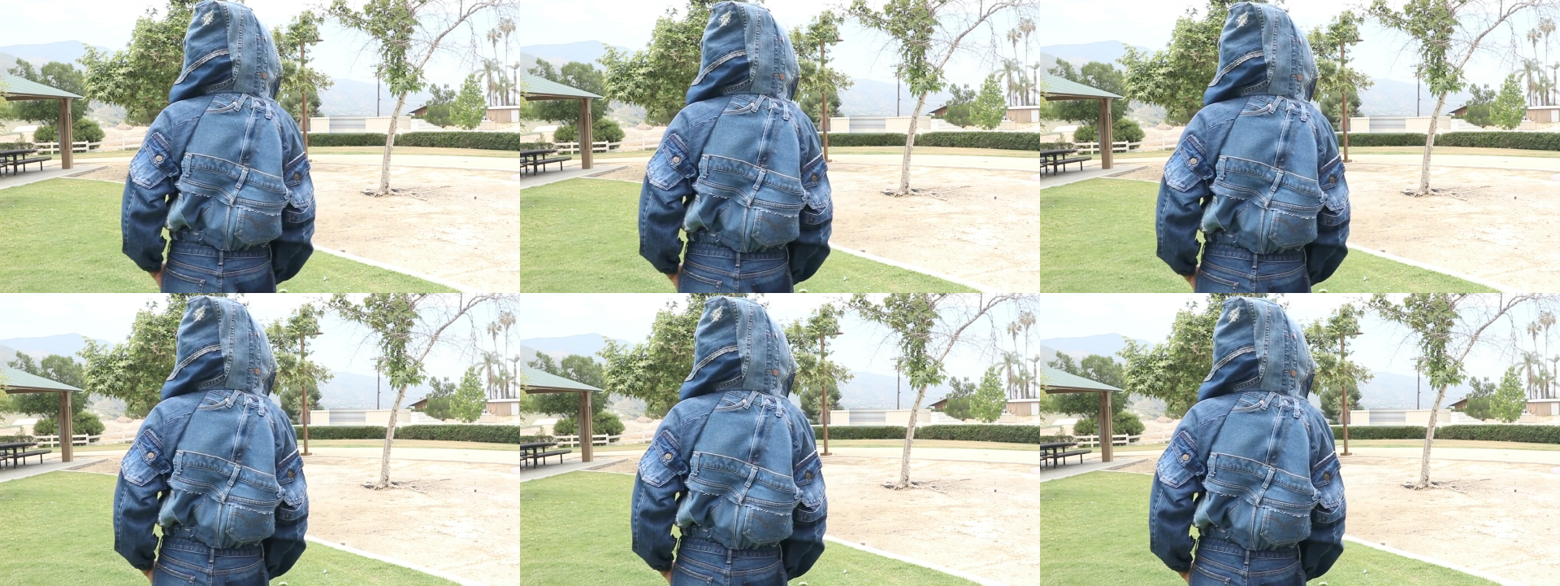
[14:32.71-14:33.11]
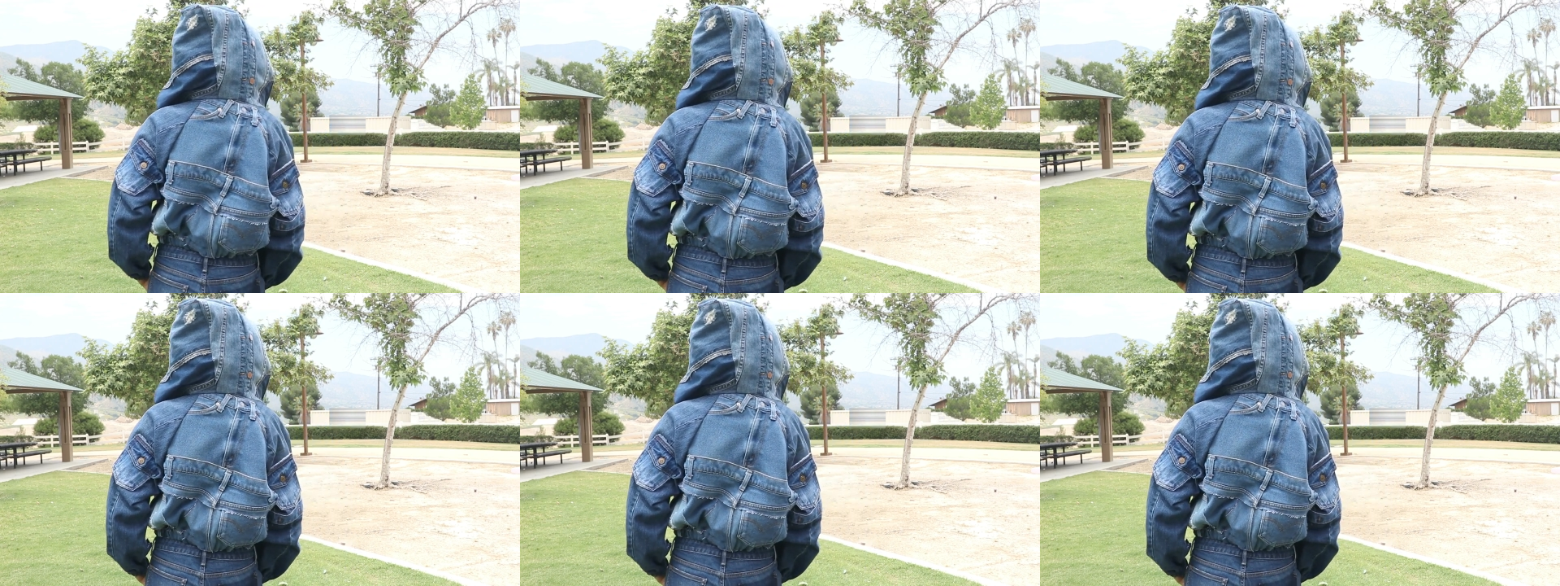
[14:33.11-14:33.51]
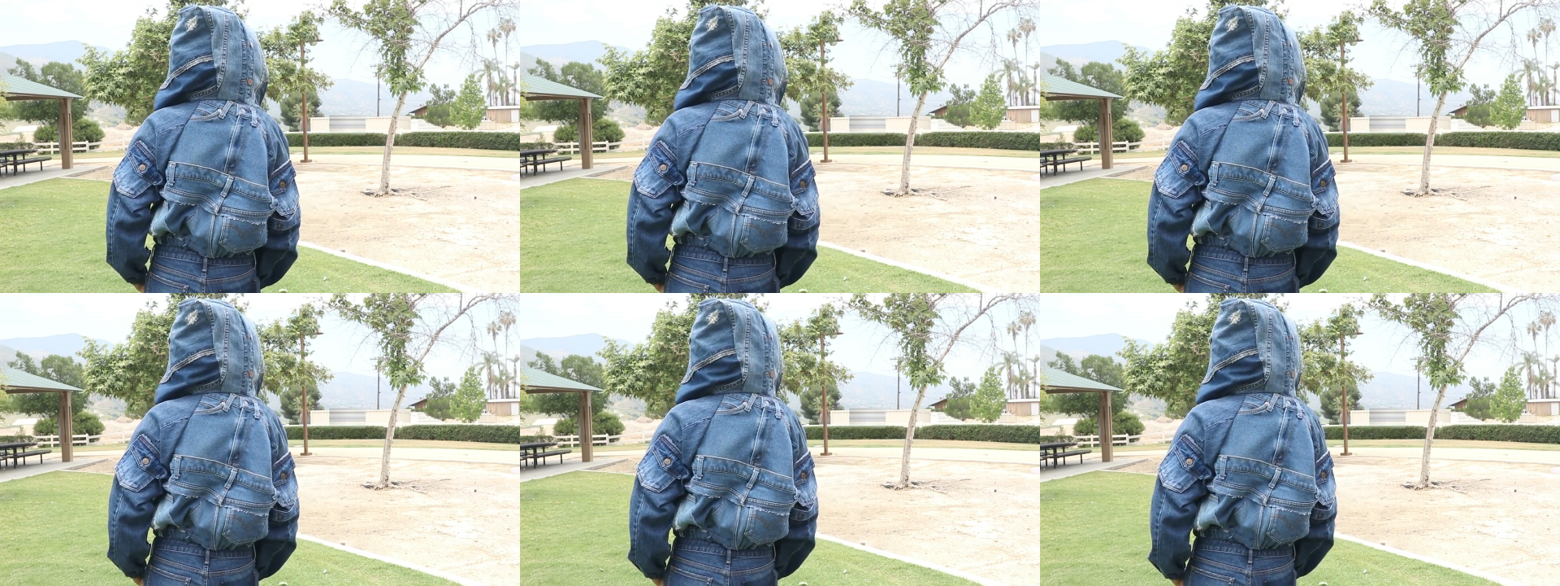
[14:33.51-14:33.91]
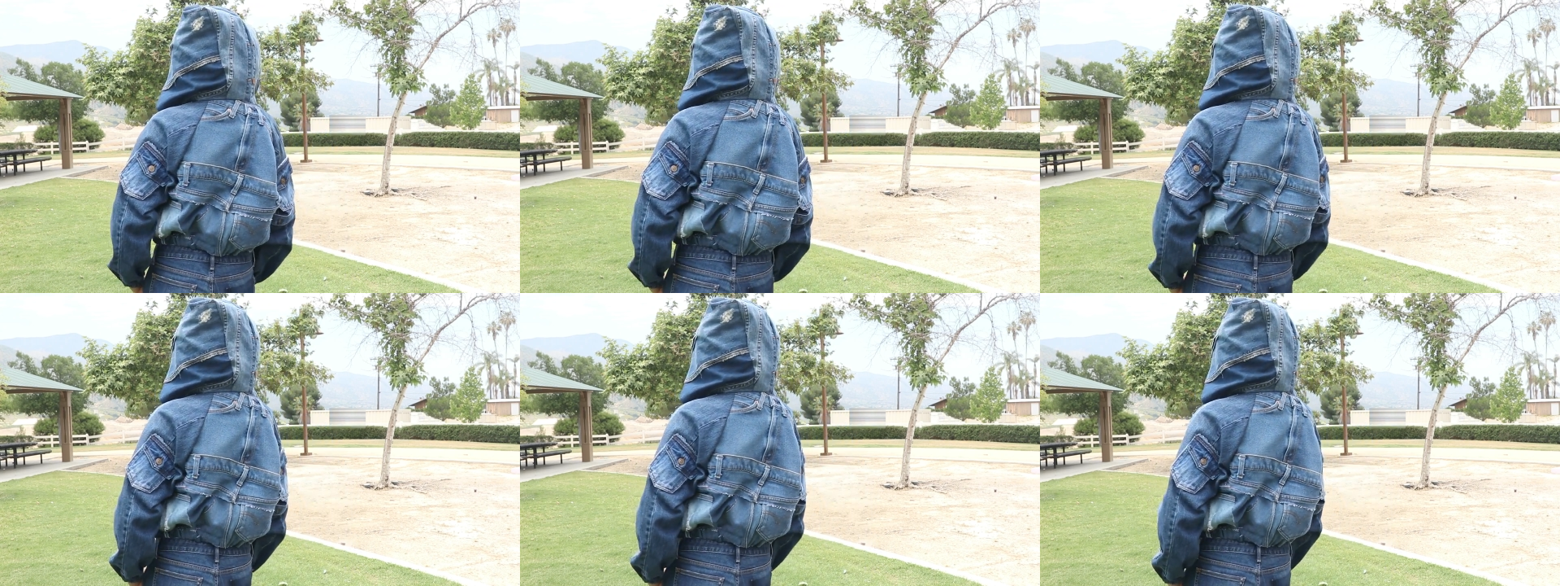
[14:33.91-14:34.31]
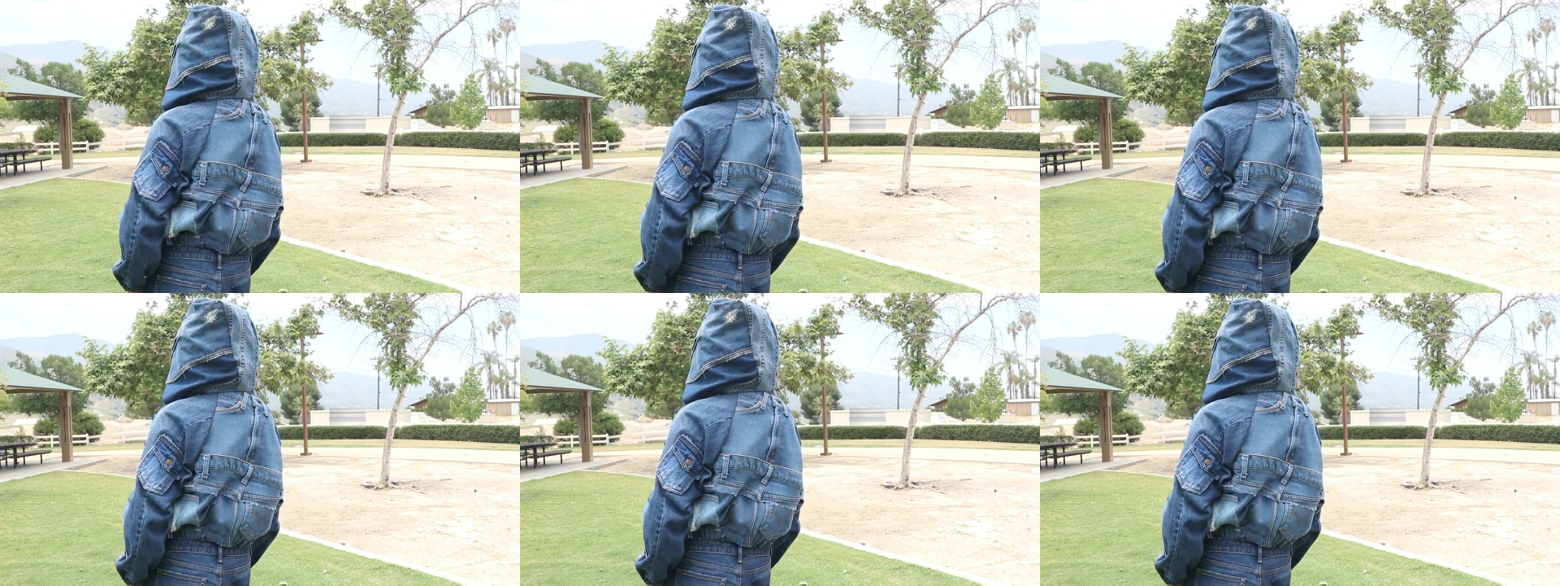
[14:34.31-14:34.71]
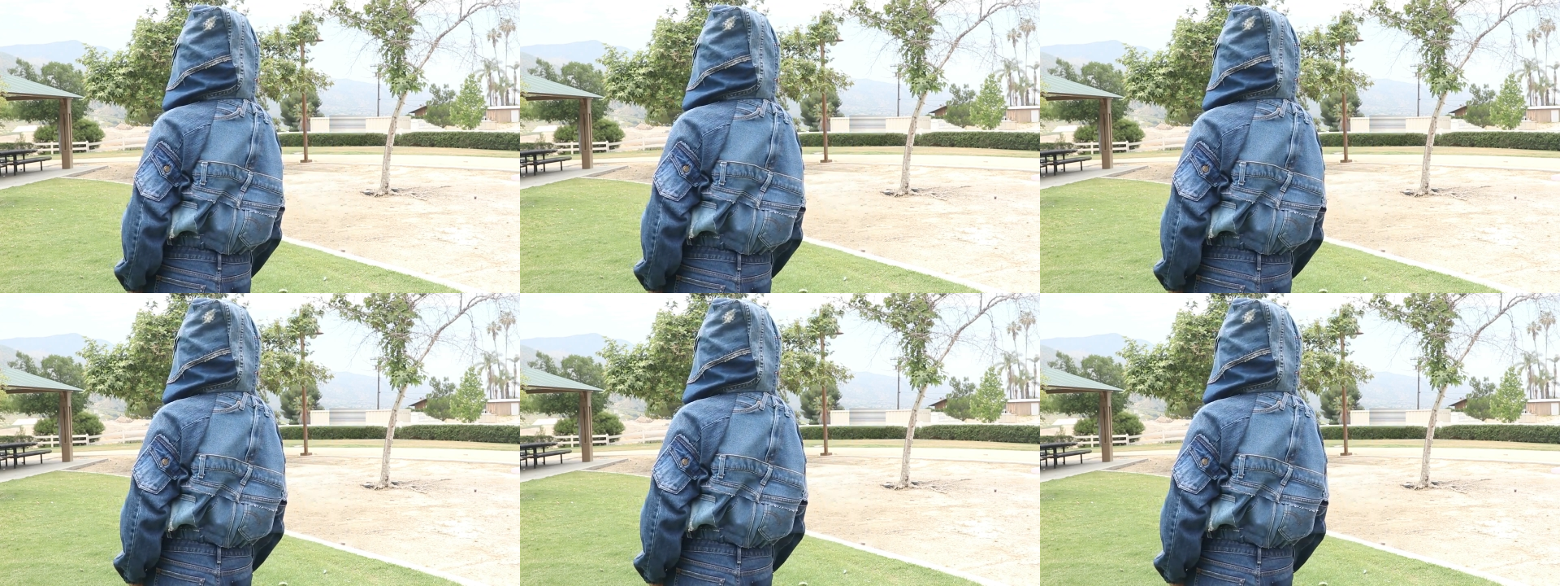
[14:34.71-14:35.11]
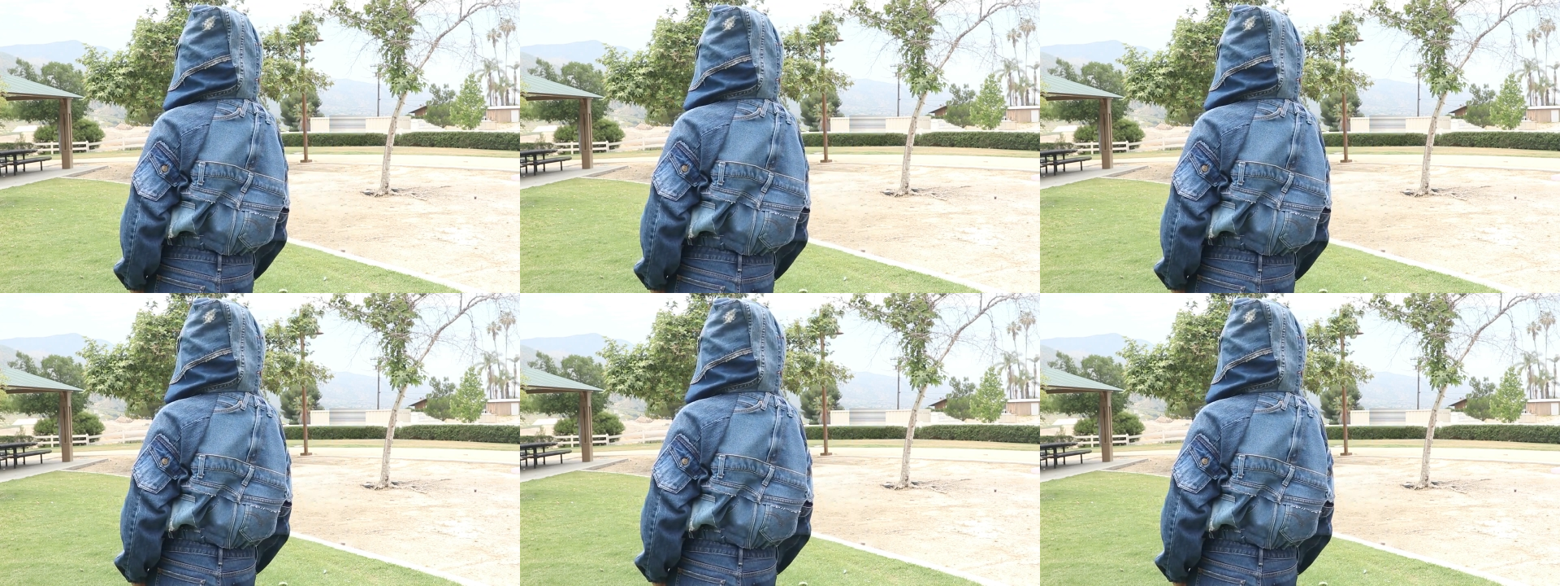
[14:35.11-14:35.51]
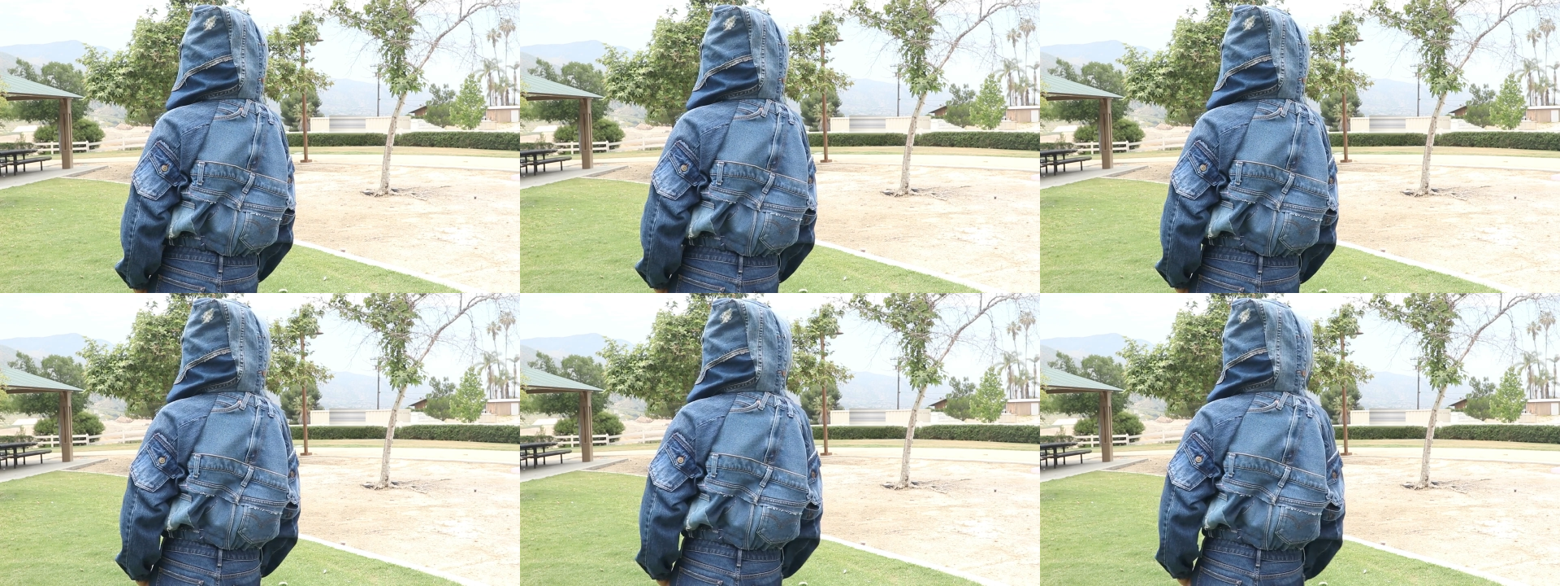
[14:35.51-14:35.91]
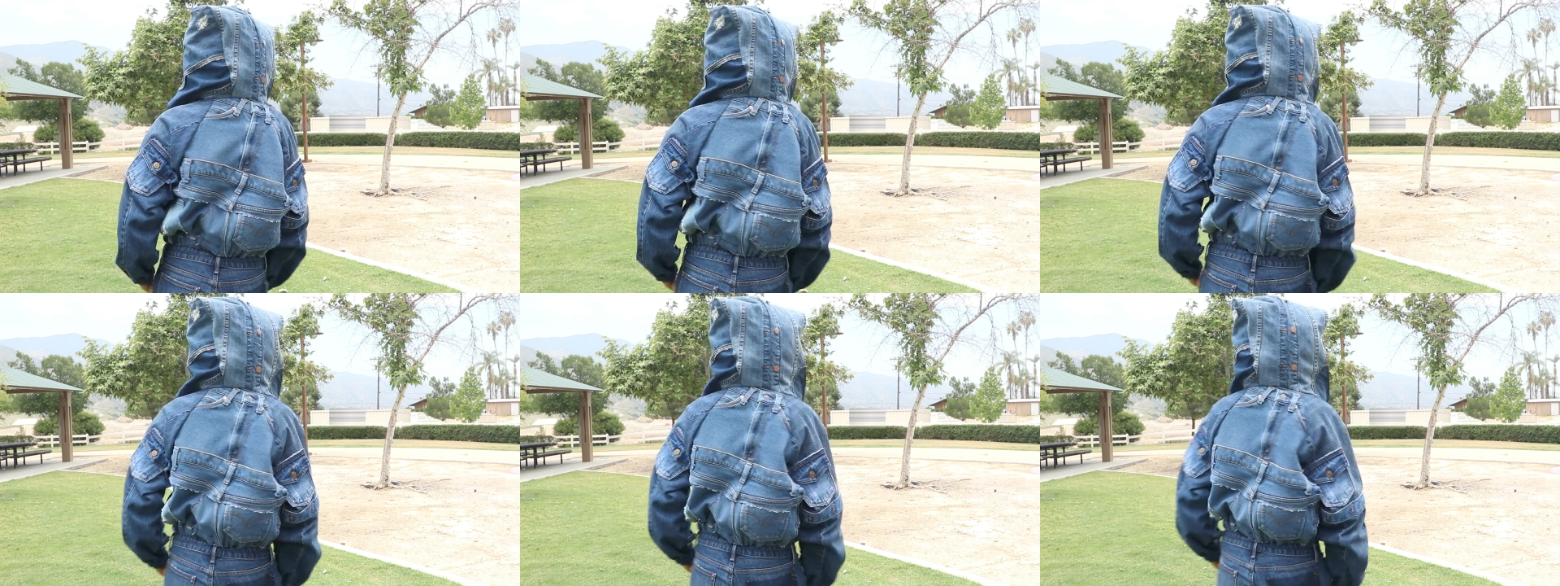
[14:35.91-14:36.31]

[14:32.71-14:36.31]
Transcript: No face is visible, so there are no lips to read.